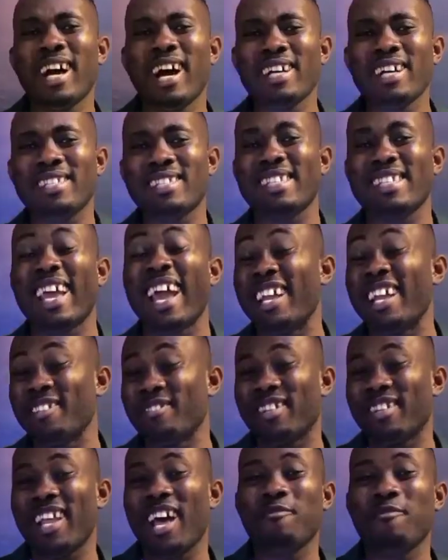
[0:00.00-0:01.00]
us, and
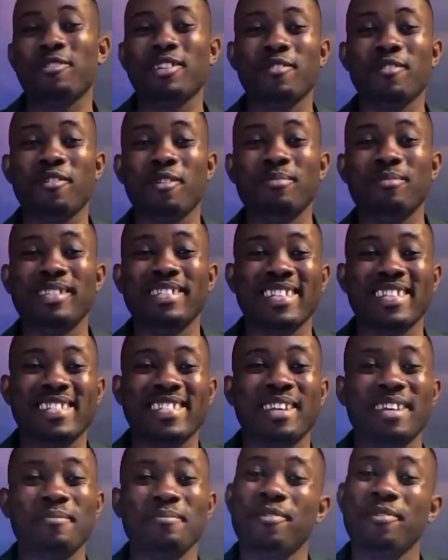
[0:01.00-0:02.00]
your life will never be the
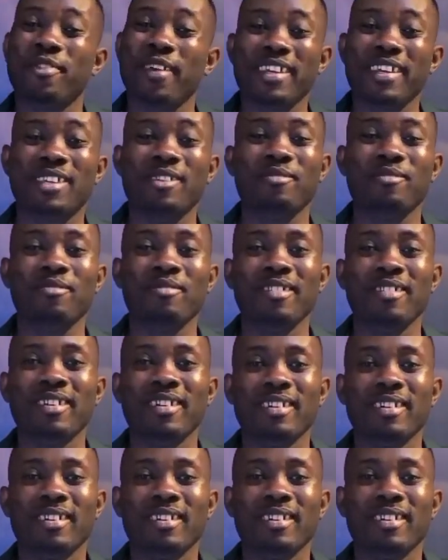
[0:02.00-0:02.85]
same. Thank you.